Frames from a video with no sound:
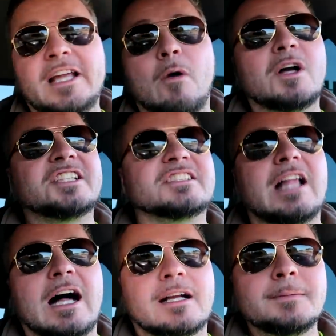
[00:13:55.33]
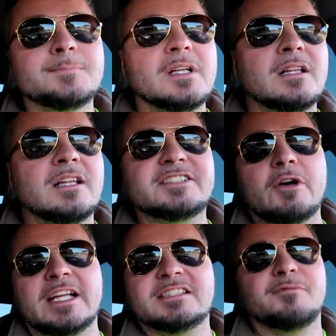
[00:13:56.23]
y'all wish us luck. Let's
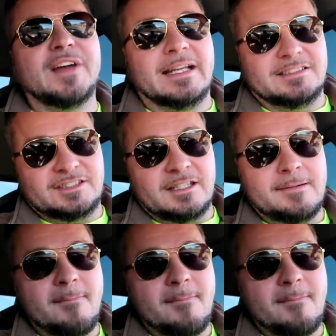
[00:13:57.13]
go get some fence.